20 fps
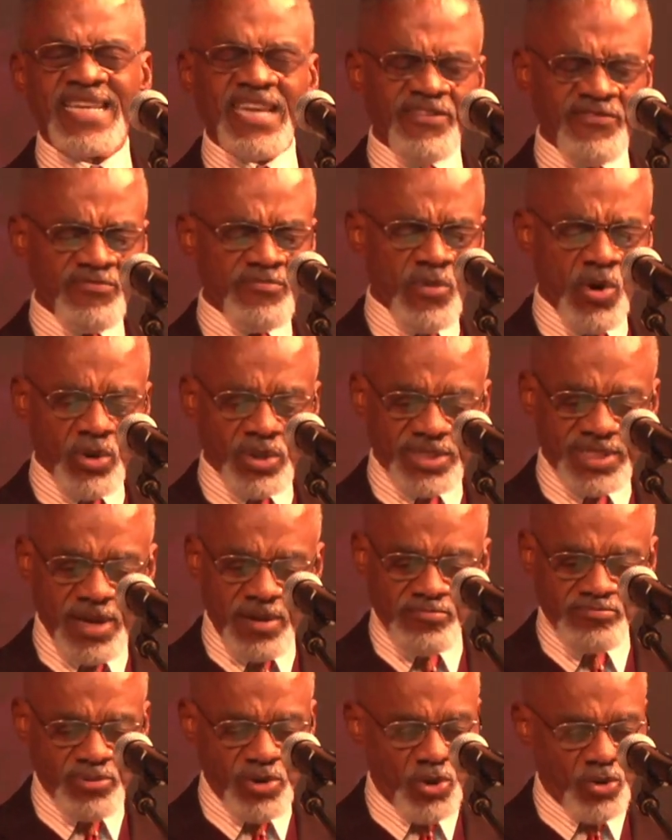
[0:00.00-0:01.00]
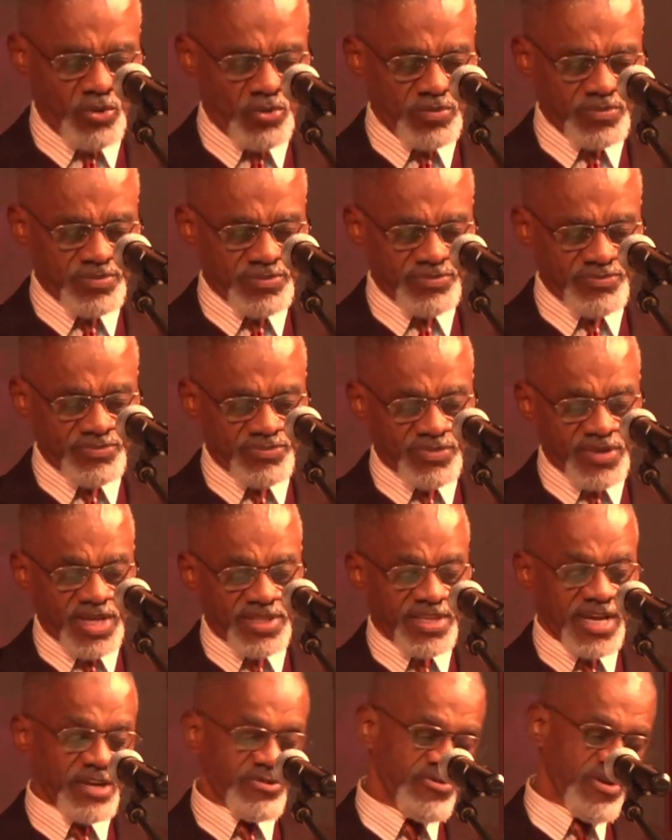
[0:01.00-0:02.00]
Give More Tempo,
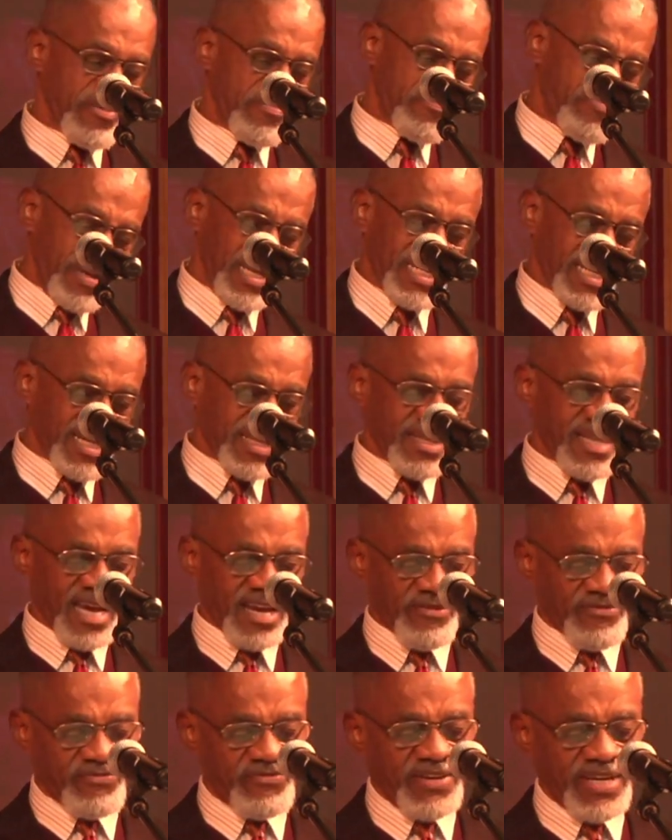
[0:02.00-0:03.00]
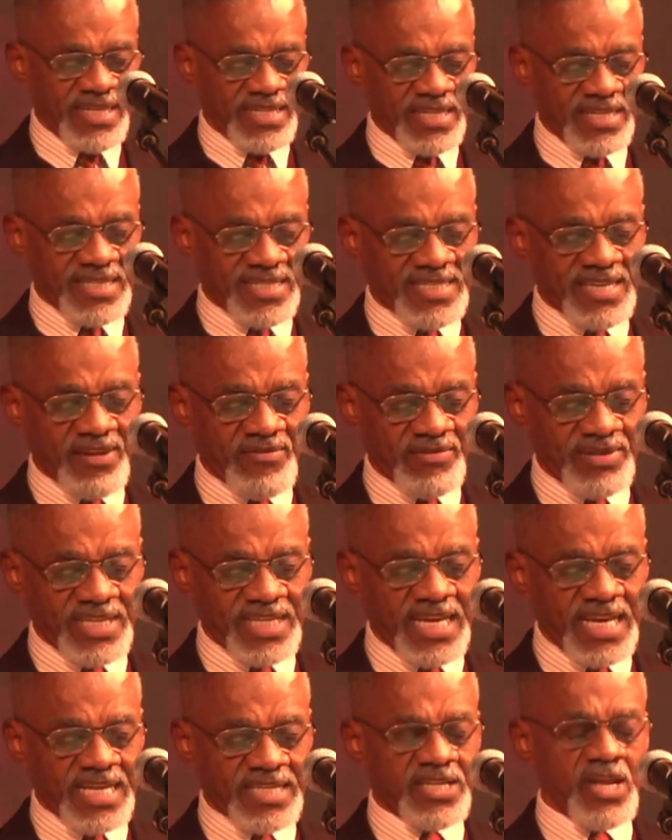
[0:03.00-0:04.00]
then repeated that feat in
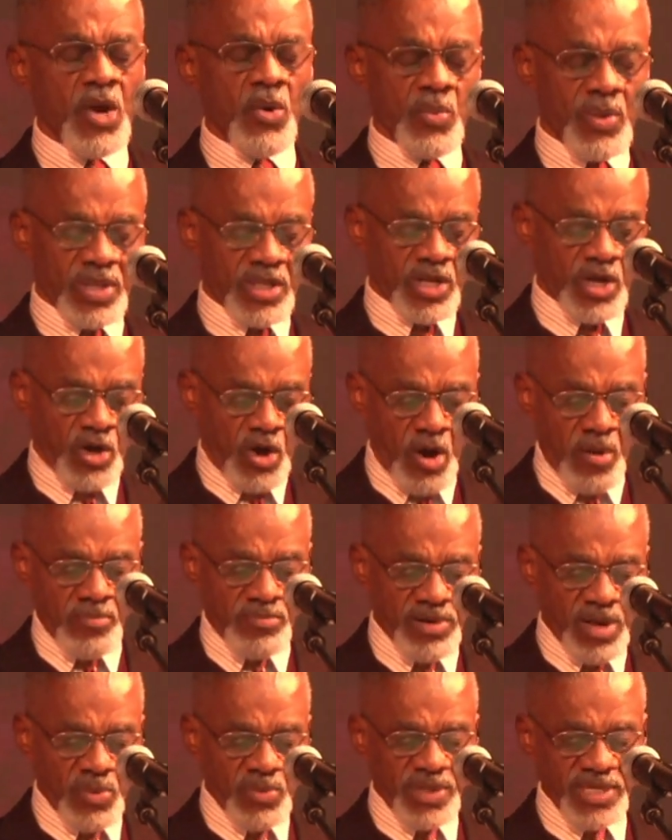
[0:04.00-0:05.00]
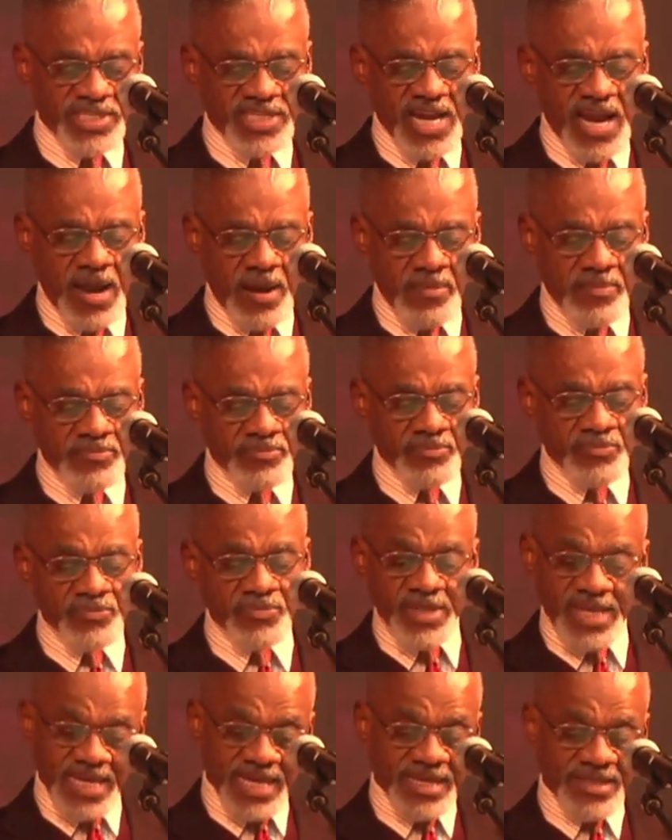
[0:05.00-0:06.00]
78 with Come Lovey Jam.
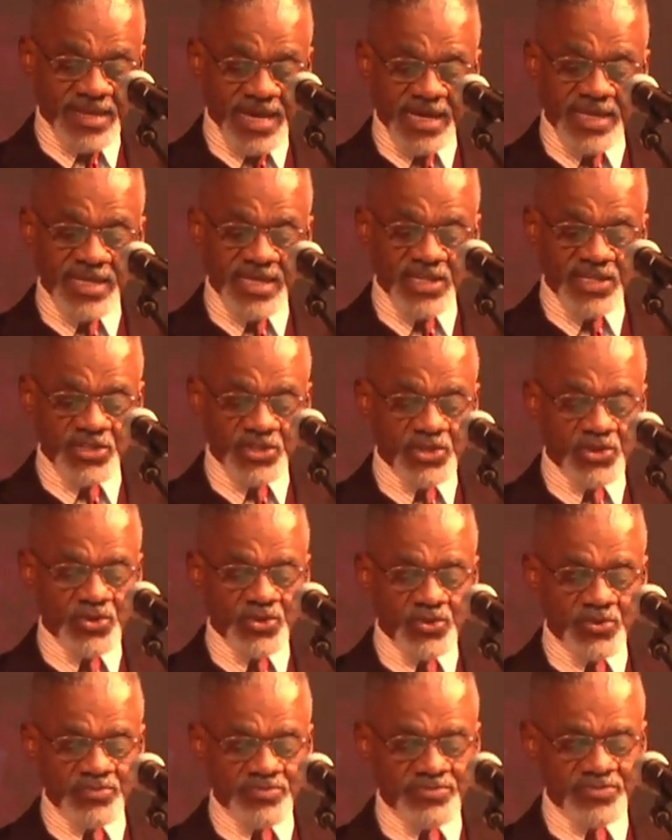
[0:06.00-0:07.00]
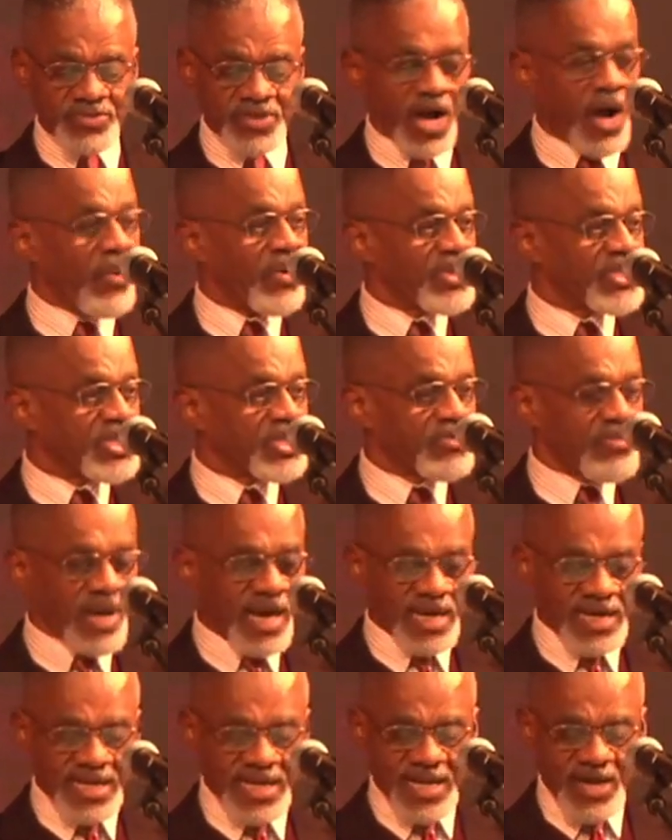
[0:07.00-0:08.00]
In that year too, our
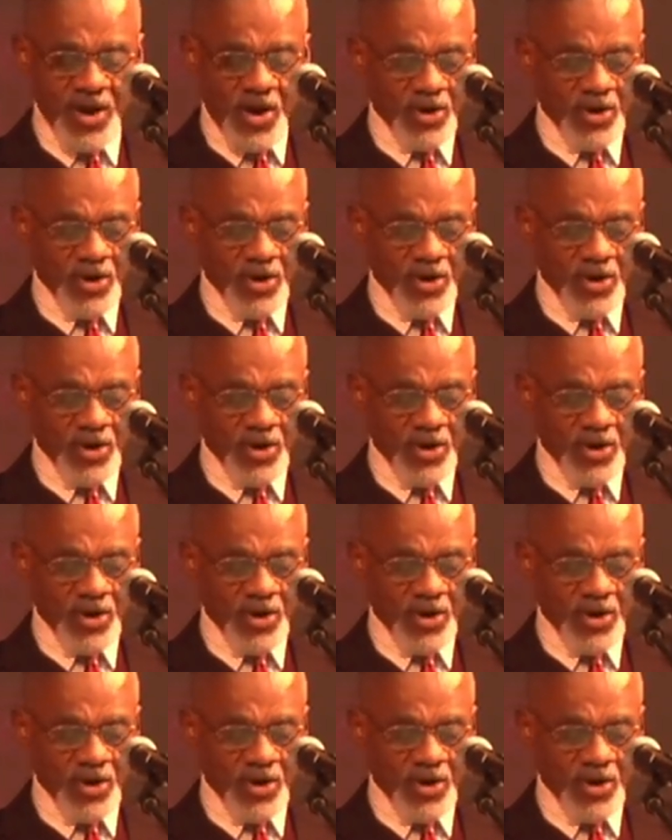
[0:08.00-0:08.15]
smiling